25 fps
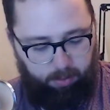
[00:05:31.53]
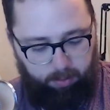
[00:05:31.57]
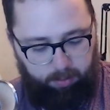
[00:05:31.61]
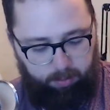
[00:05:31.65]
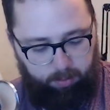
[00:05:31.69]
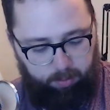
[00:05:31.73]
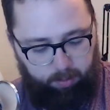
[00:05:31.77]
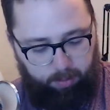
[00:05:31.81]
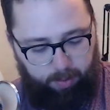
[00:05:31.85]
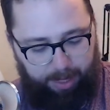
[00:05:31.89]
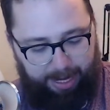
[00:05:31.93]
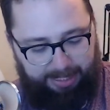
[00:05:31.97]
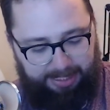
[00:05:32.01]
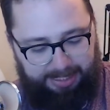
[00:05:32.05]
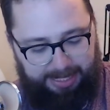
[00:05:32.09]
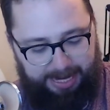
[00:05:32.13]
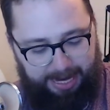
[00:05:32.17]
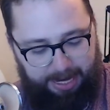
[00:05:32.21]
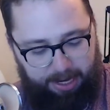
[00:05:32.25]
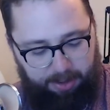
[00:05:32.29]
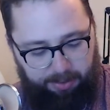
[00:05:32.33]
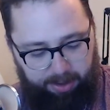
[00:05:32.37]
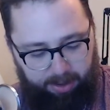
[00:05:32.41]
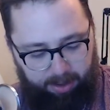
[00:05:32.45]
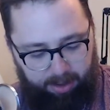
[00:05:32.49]
whacked
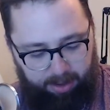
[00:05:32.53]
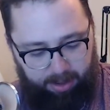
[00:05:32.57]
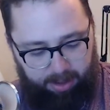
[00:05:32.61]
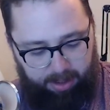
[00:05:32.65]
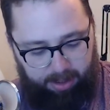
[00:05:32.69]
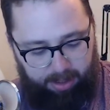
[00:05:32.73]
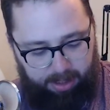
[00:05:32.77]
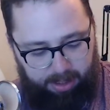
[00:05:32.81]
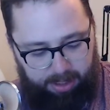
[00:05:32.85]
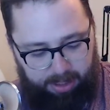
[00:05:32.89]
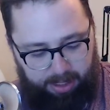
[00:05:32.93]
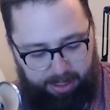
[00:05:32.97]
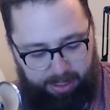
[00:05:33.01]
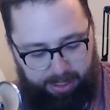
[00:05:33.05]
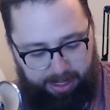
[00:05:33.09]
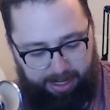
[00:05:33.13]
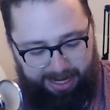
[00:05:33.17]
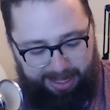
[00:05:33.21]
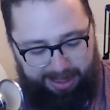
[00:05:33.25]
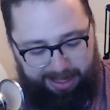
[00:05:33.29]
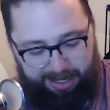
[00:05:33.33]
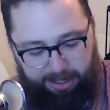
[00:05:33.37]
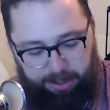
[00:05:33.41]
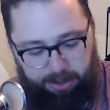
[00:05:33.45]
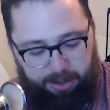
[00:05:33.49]
out.
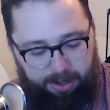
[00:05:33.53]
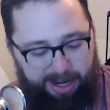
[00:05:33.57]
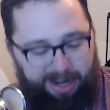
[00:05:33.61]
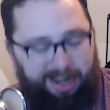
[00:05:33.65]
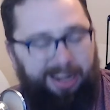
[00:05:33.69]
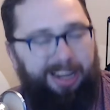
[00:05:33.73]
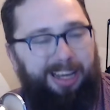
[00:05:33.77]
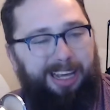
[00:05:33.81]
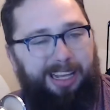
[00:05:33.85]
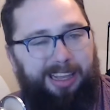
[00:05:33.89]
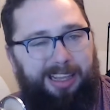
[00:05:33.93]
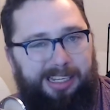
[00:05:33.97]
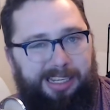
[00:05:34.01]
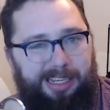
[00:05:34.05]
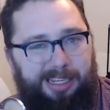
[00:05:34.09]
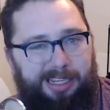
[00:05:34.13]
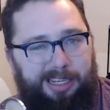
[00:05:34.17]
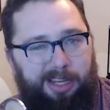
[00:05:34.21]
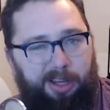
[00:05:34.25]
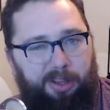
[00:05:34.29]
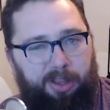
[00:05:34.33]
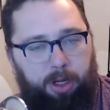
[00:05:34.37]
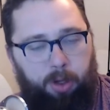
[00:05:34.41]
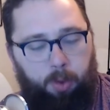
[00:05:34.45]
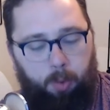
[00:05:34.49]
And then you're not going to get the
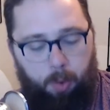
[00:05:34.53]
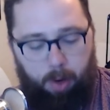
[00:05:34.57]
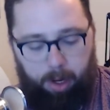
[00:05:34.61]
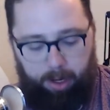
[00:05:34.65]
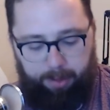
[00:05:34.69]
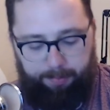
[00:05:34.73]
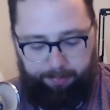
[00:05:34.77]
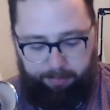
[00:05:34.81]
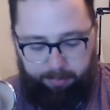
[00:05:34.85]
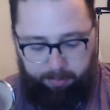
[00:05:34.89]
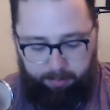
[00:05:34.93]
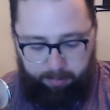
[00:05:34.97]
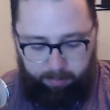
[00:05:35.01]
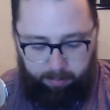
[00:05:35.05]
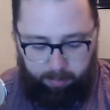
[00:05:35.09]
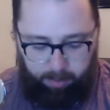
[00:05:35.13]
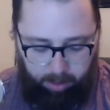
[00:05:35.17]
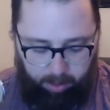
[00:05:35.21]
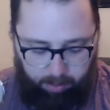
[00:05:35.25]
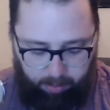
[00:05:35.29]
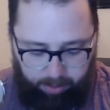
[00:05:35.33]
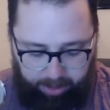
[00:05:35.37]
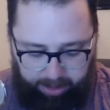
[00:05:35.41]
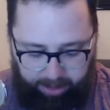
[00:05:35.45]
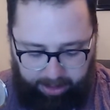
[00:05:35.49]
detail that you want
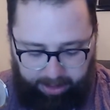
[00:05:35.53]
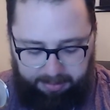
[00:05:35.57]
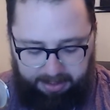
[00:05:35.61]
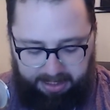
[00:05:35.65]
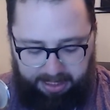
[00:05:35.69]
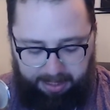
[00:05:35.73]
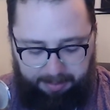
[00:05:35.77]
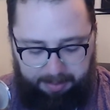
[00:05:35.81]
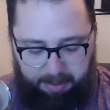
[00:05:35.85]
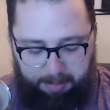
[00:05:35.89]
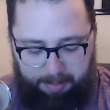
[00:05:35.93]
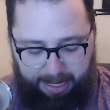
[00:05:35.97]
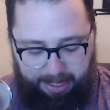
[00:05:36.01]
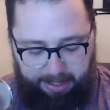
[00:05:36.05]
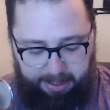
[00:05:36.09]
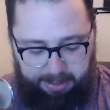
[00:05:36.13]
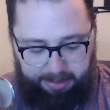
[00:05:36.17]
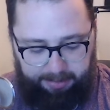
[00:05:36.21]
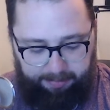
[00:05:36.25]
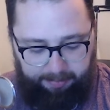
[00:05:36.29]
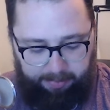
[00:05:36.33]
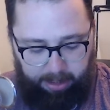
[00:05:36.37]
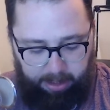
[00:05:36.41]
when it comes time to paint.